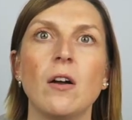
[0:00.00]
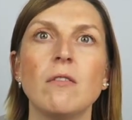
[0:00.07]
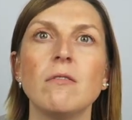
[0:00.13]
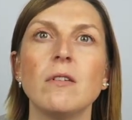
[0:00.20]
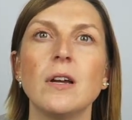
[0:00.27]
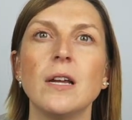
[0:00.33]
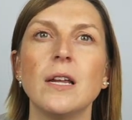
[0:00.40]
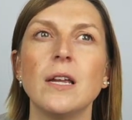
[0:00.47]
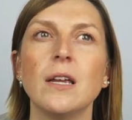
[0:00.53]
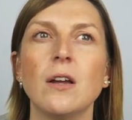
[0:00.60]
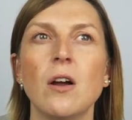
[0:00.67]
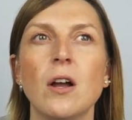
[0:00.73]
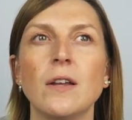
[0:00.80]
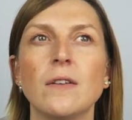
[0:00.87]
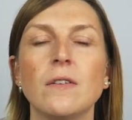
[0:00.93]
I really
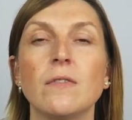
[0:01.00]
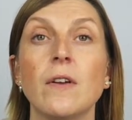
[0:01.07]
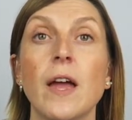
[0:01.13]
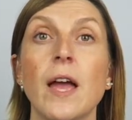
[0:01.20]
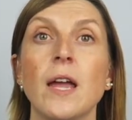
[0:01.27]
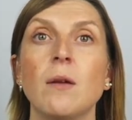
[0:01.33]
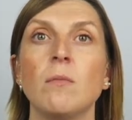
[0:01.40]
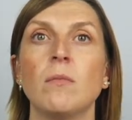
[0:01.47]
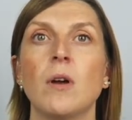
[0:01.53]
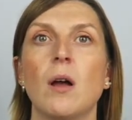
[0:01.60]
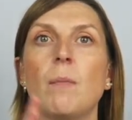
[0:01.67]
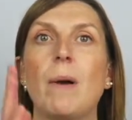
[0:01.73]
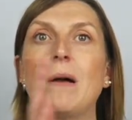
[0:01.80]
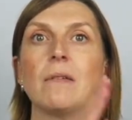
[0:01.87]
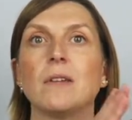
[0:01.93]
kind of came
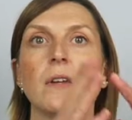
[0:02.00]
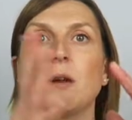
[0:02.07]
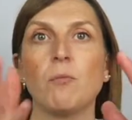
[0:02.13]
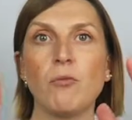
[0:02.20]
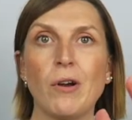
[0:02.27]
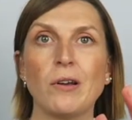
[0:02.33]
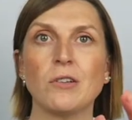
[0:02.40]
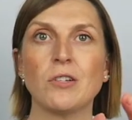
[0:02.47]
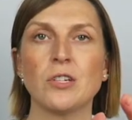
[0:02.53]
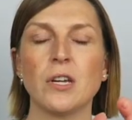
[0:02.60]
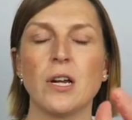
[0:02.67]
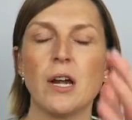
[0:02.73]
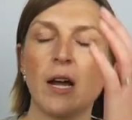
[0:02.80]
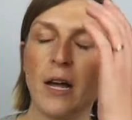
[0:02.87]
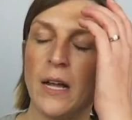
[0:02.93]
about it and approached it